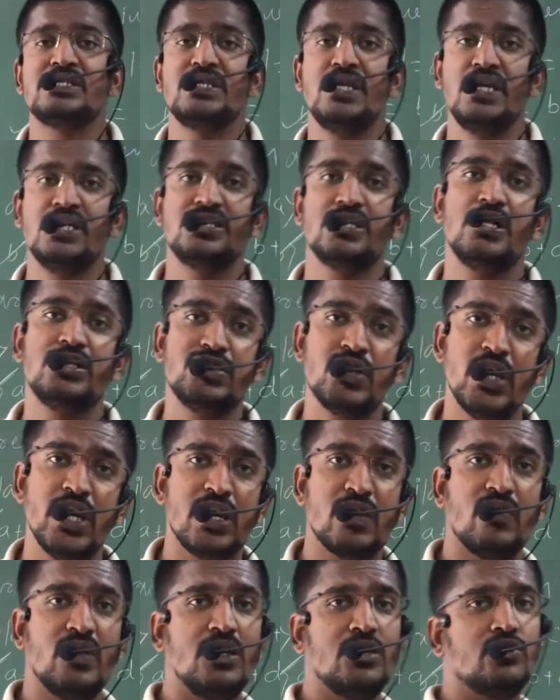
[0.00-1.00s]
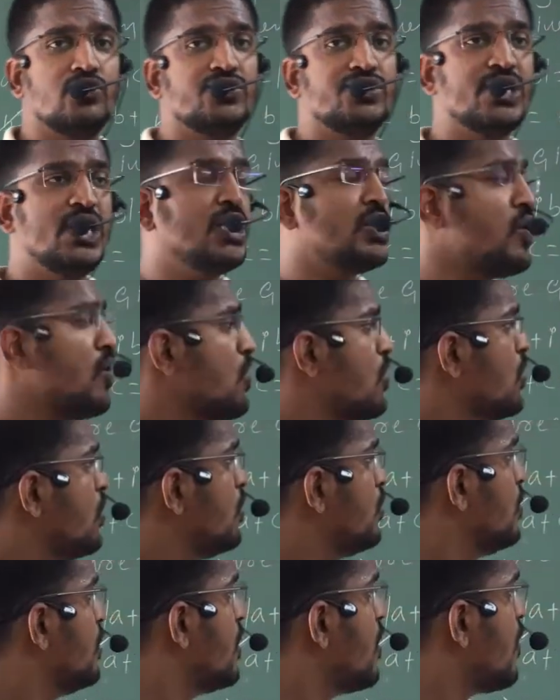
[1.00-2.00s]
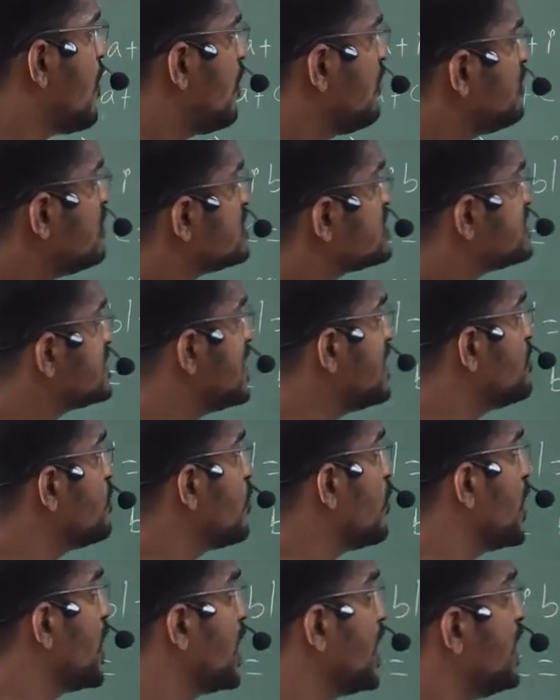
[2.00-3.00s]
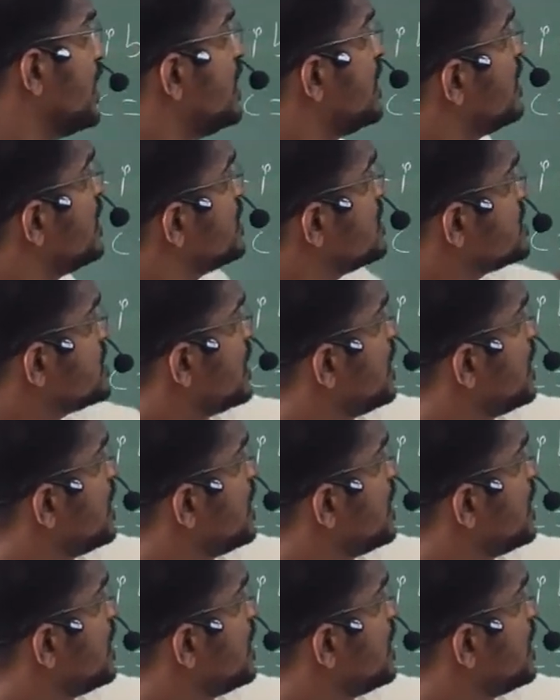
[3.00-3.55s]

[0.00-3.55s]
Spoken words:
D is also equal to 0. On the same way, see